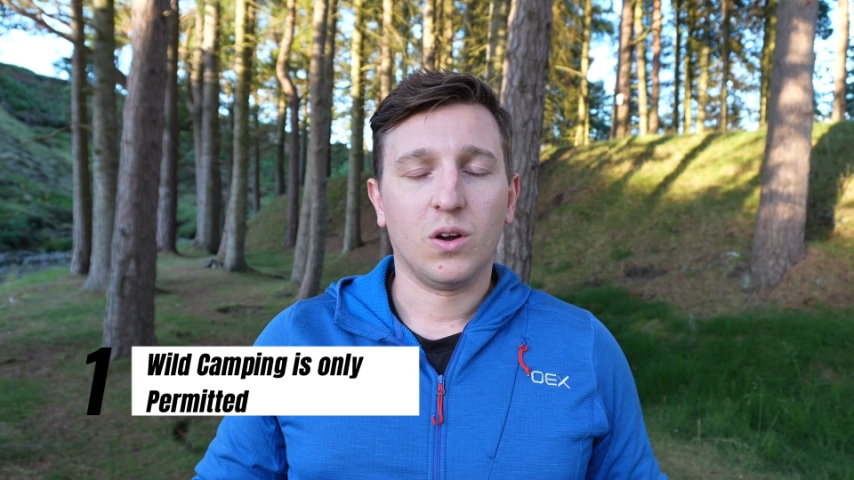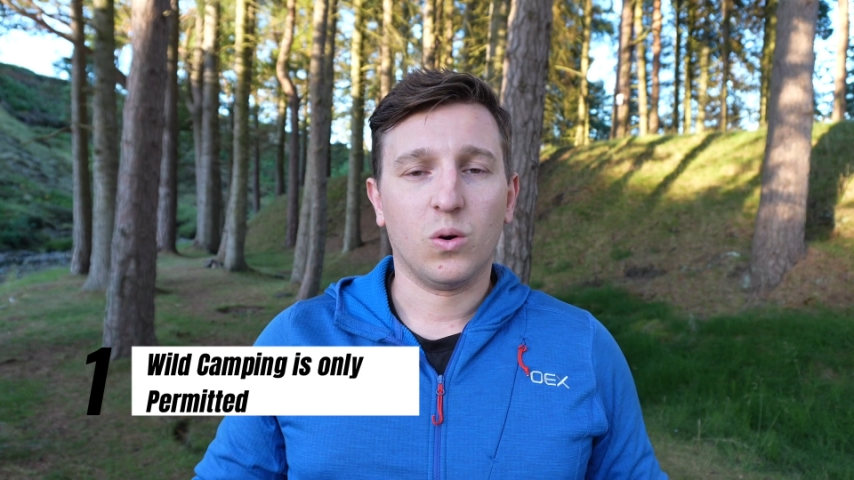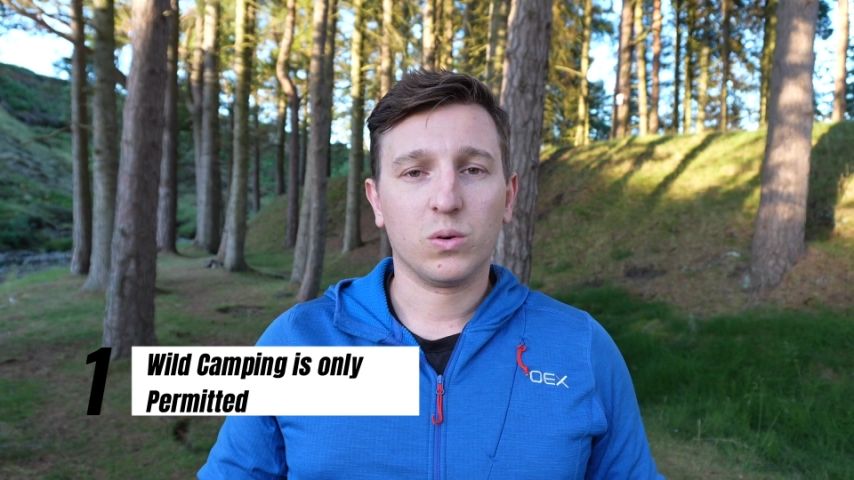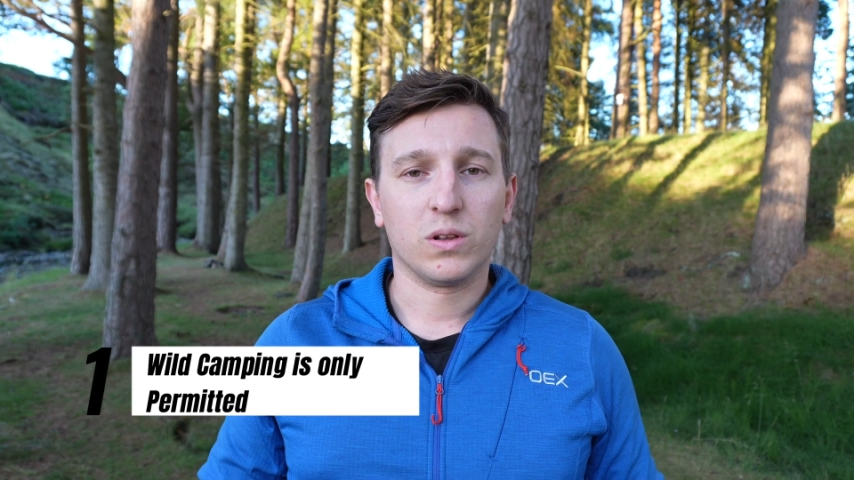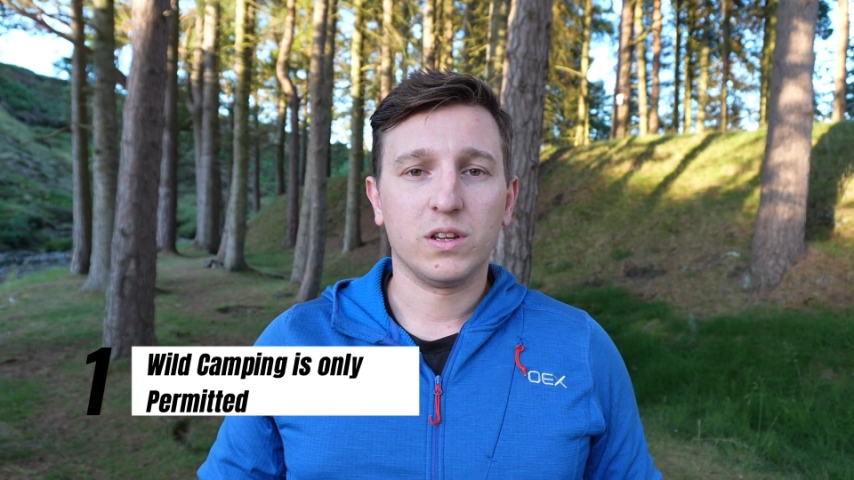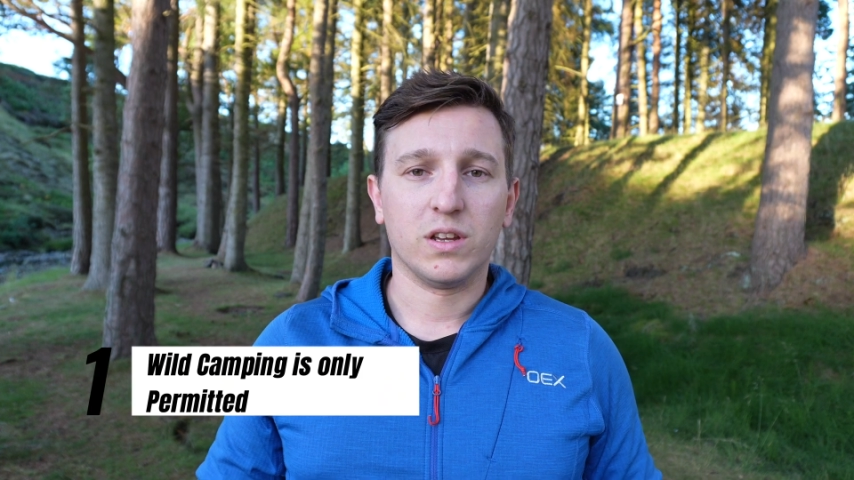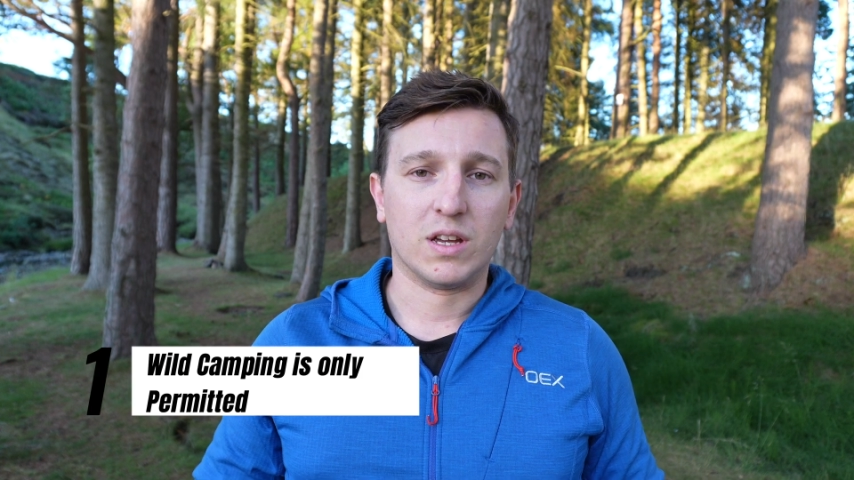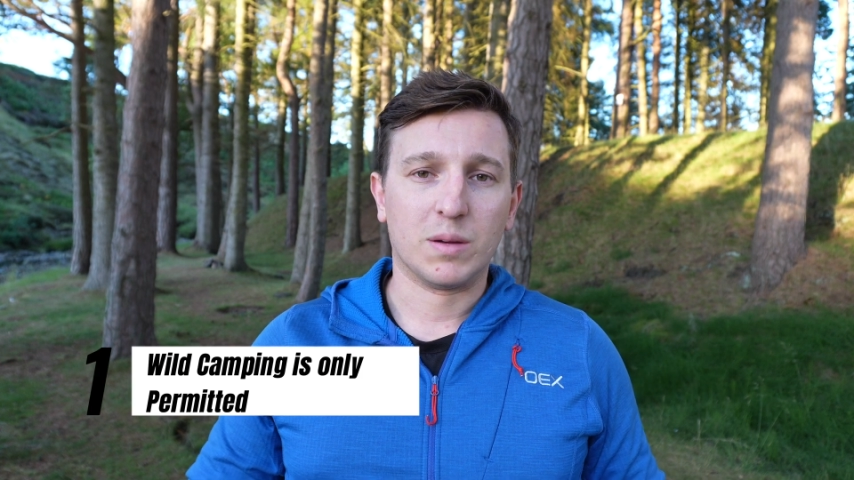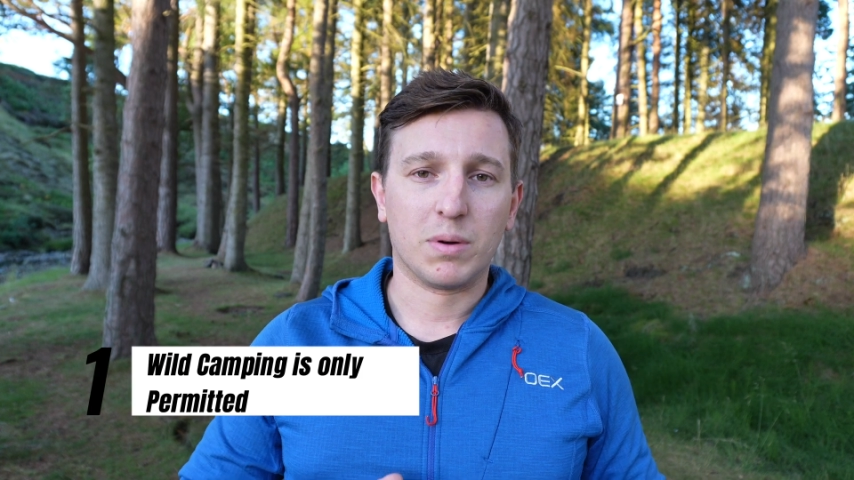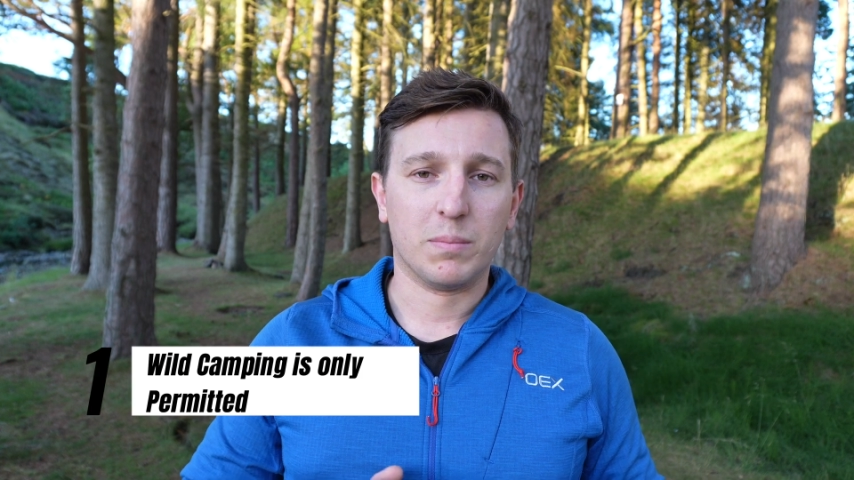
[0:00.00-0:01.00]
only
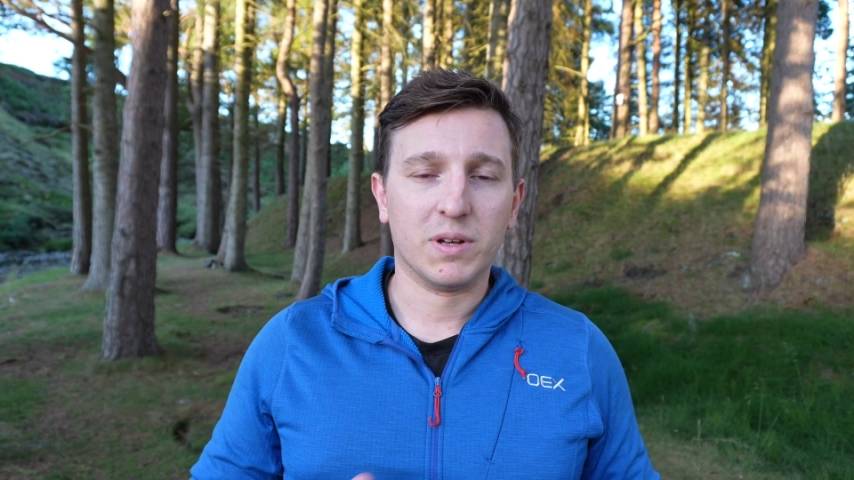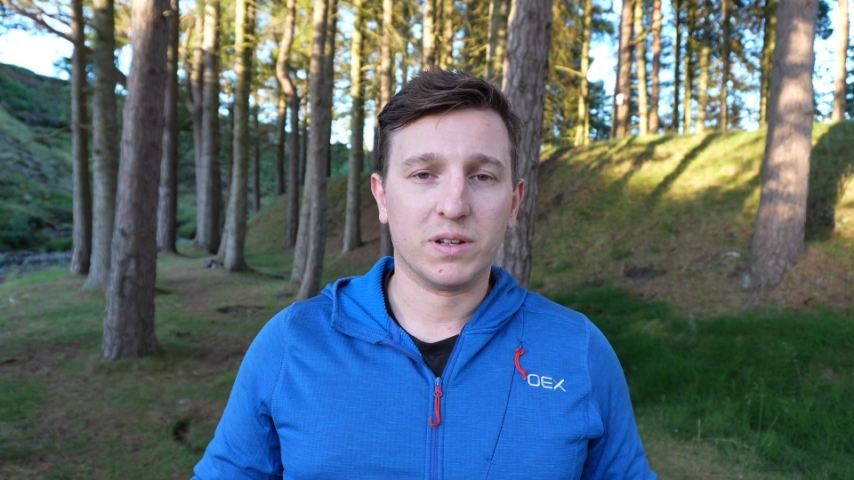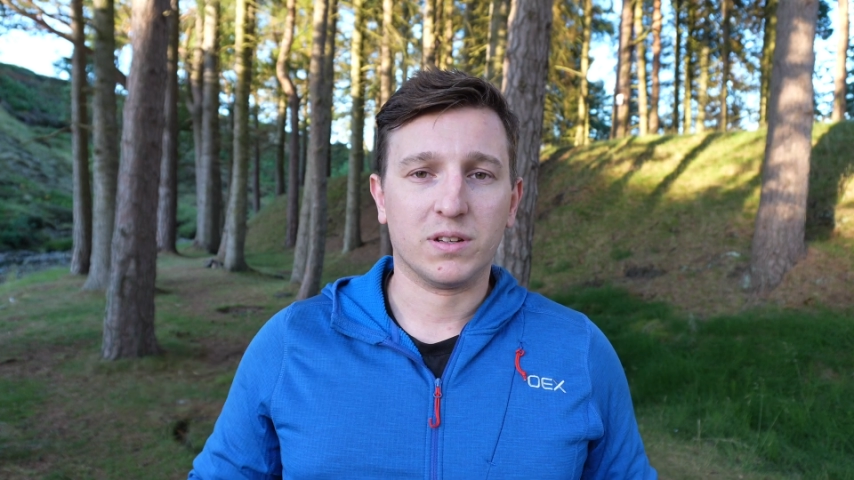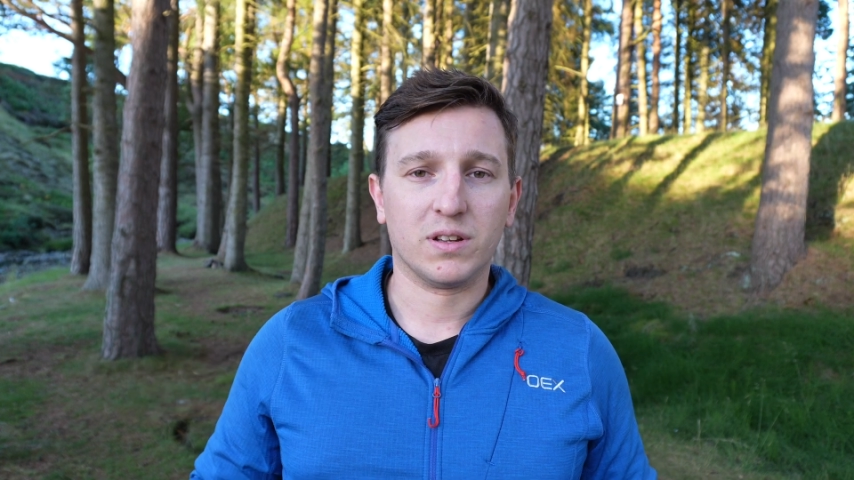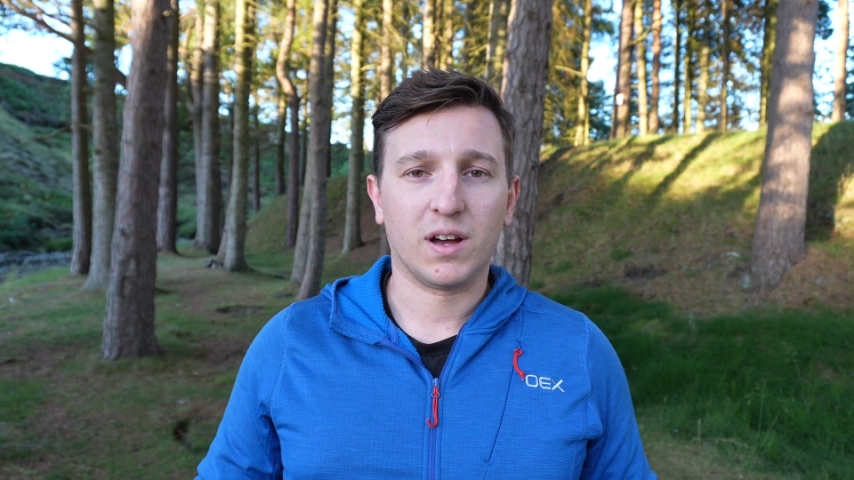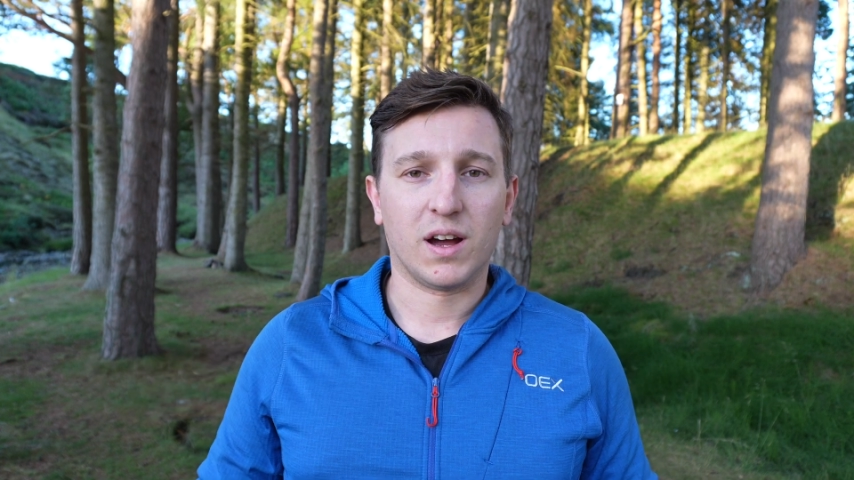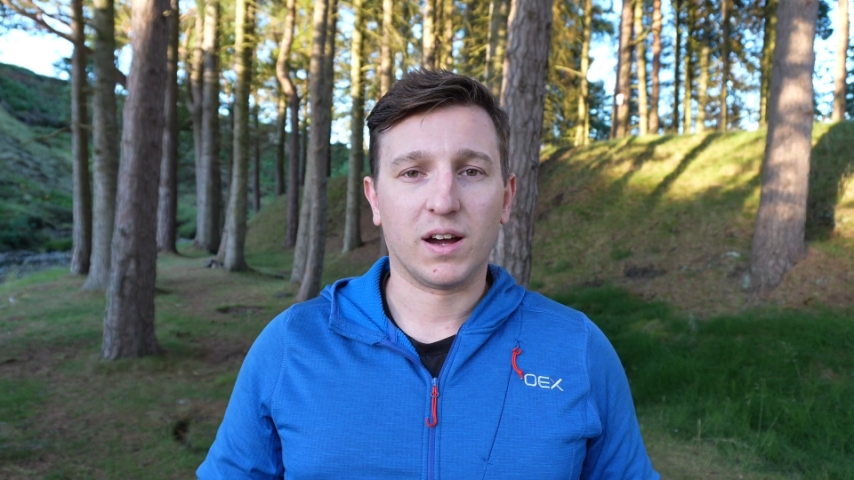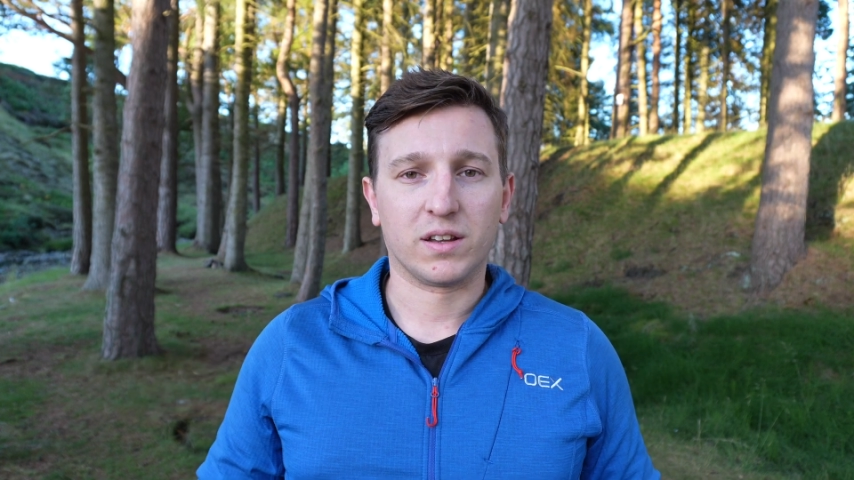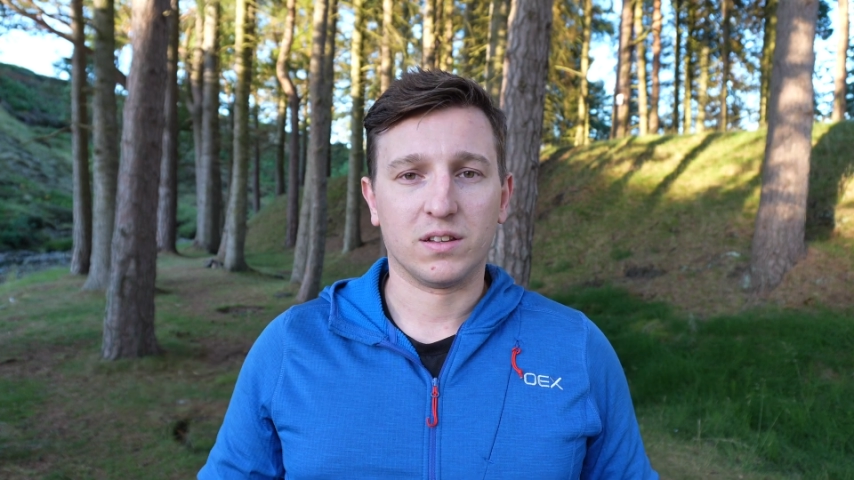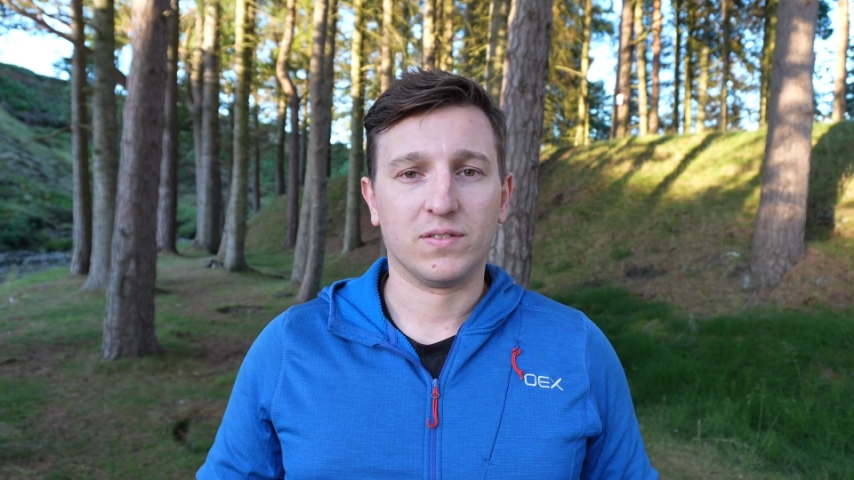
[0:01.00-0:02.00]
a permitted
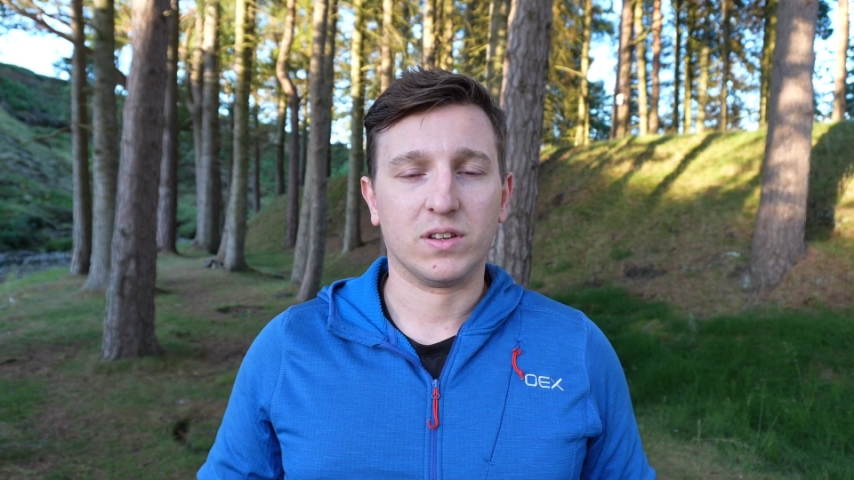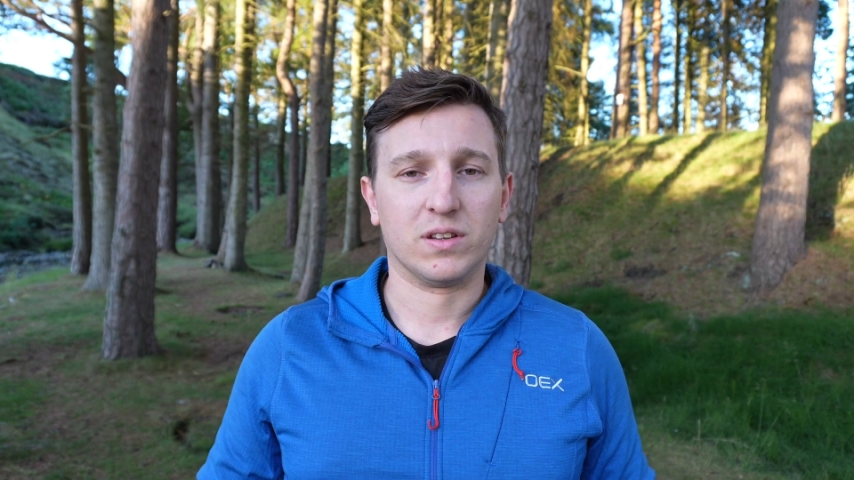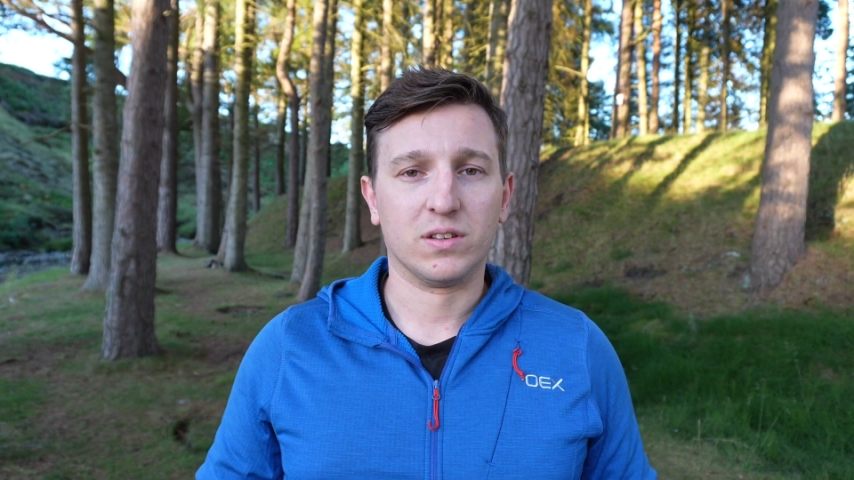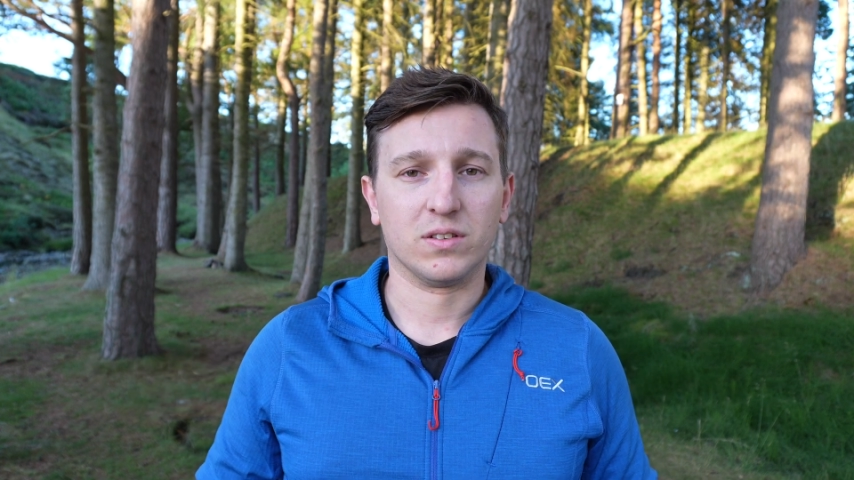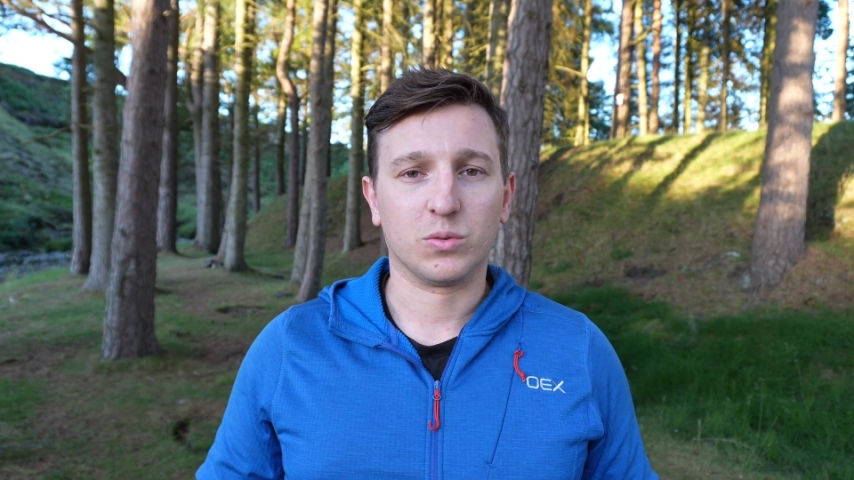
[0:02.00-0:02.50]
activity.